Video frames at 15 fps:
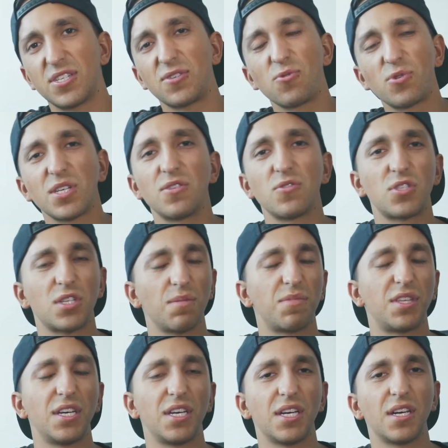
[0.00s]
Who can do
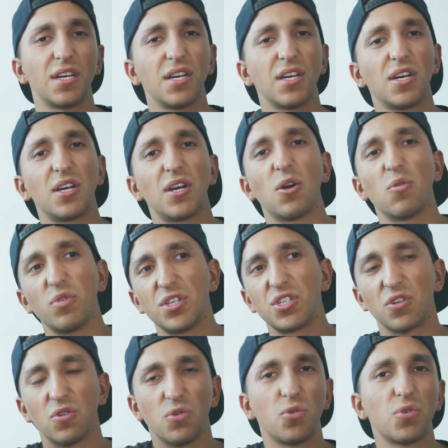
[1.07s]
something
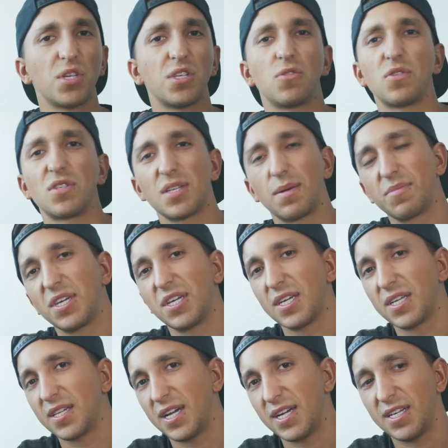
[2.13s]
original? Who can do
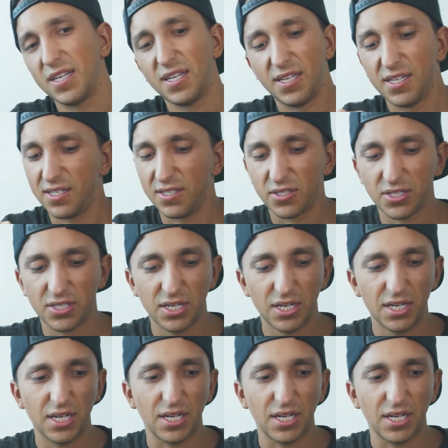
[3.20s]
something that is,